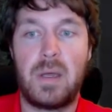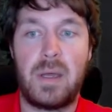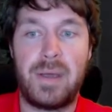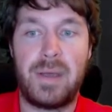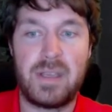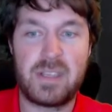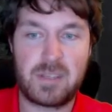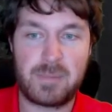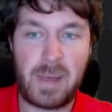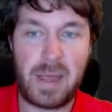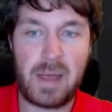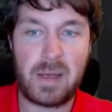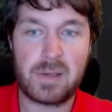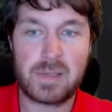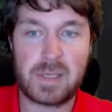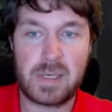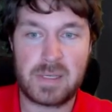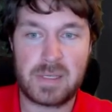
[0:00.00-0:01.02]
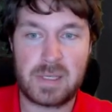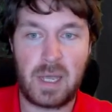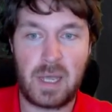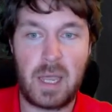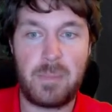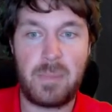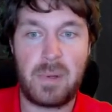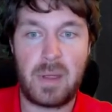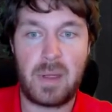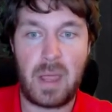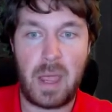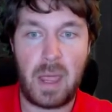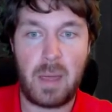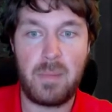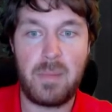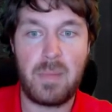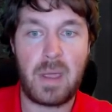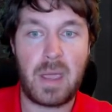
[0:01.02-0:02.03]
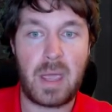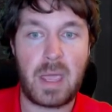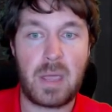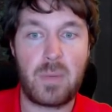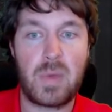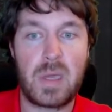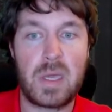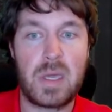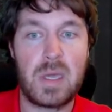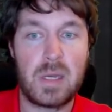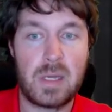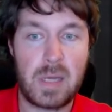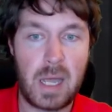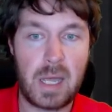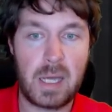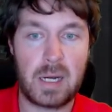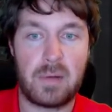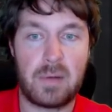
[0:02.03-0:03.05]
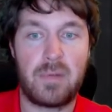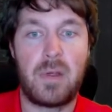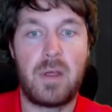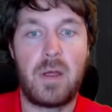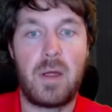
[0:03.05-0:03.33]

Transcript: His spouse is type MAB negative.